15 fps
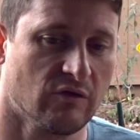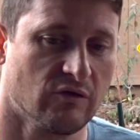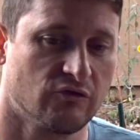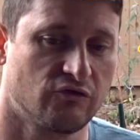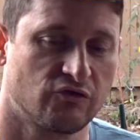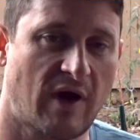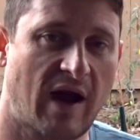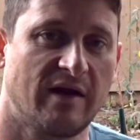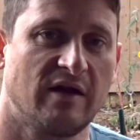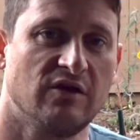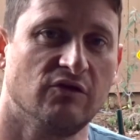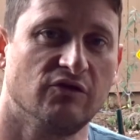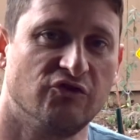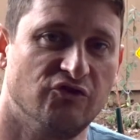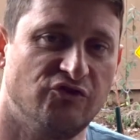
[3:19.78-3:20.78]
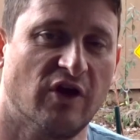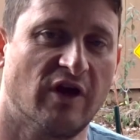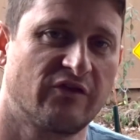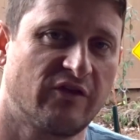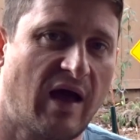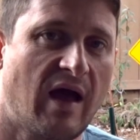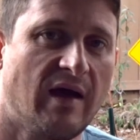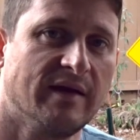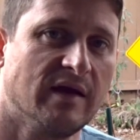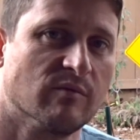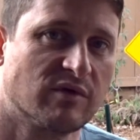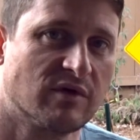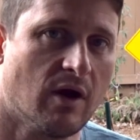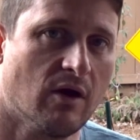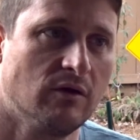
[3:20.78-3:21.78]
try to use just Ondea
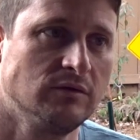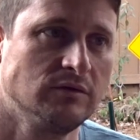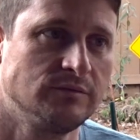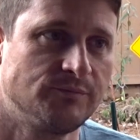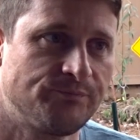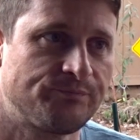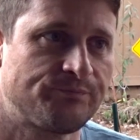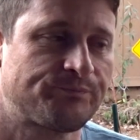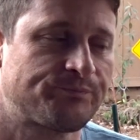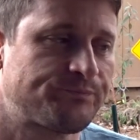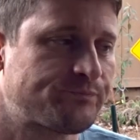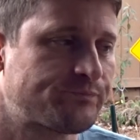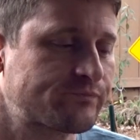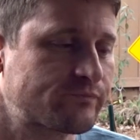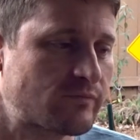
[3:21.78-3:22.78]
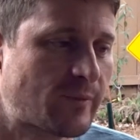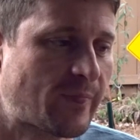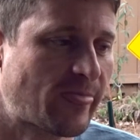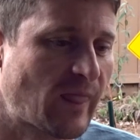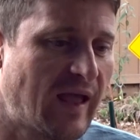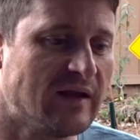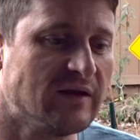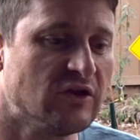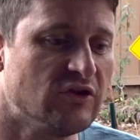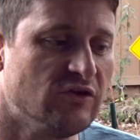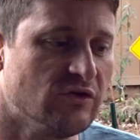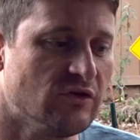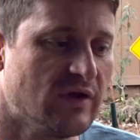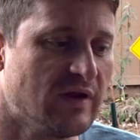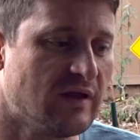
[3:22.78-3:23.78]
Pro and to
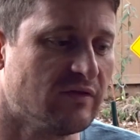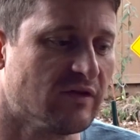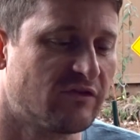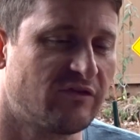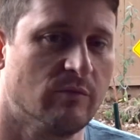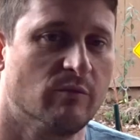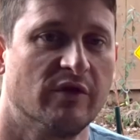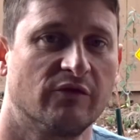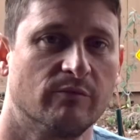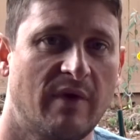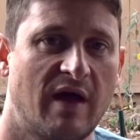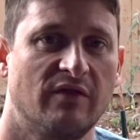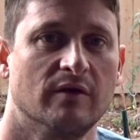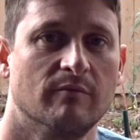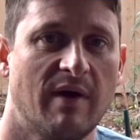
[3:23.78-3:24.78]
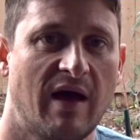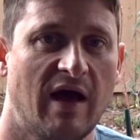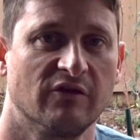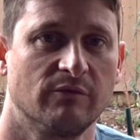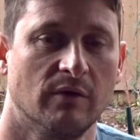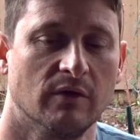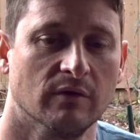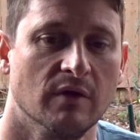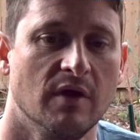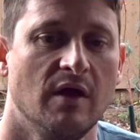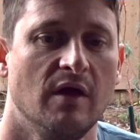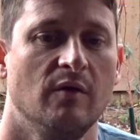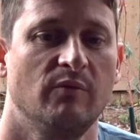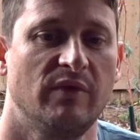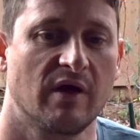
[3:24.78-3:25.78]
do it in the simplest method possible,
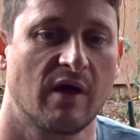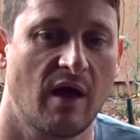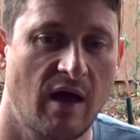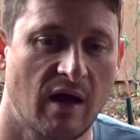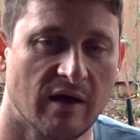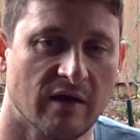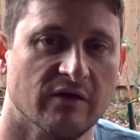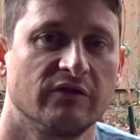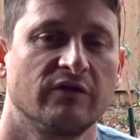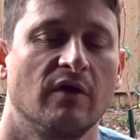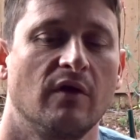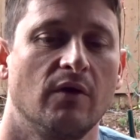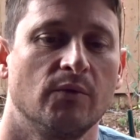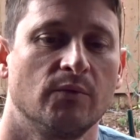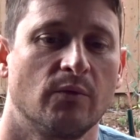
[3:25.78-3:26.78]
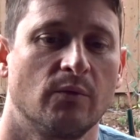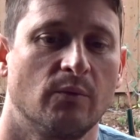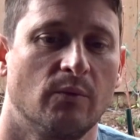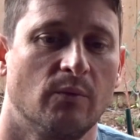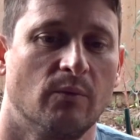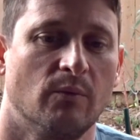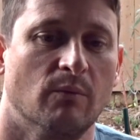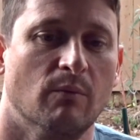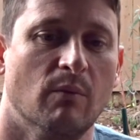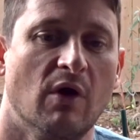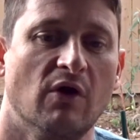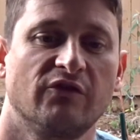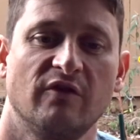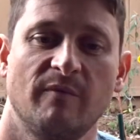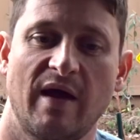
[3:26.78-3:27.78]
because
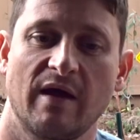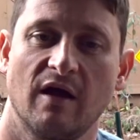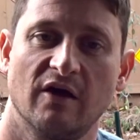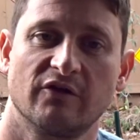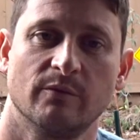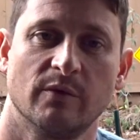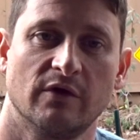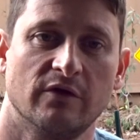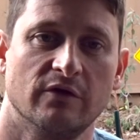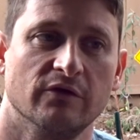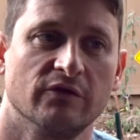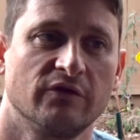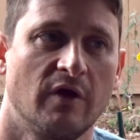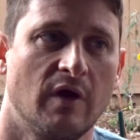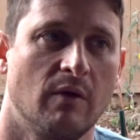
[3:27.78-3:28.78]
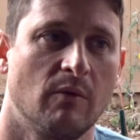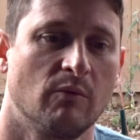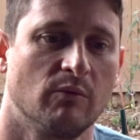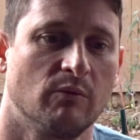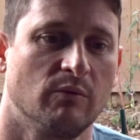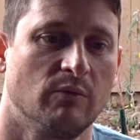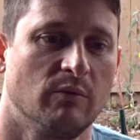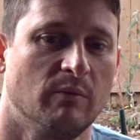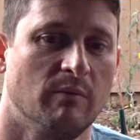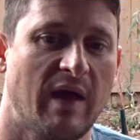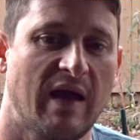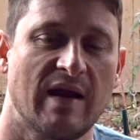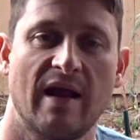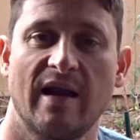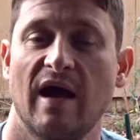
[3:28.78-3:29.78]
most of my customers
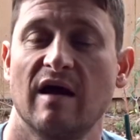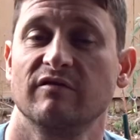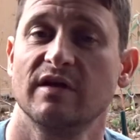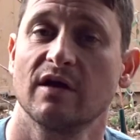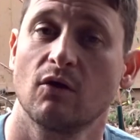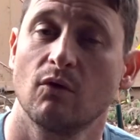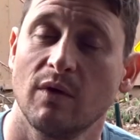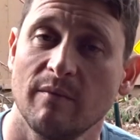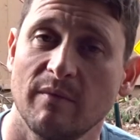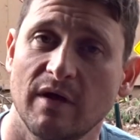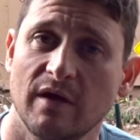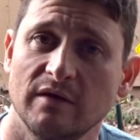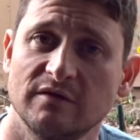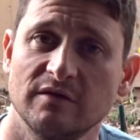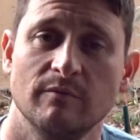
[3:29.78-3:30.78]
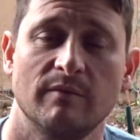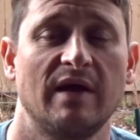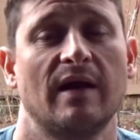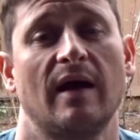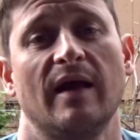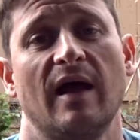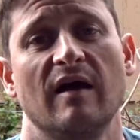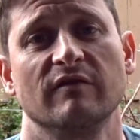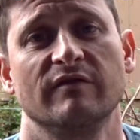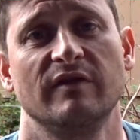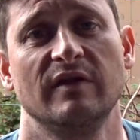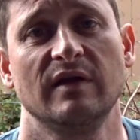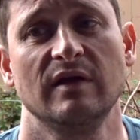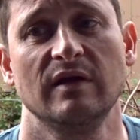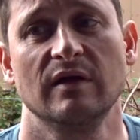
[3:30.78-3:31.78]
may not have the equipment, may not have
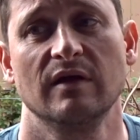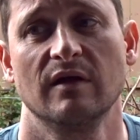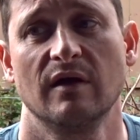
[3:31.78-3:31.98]
the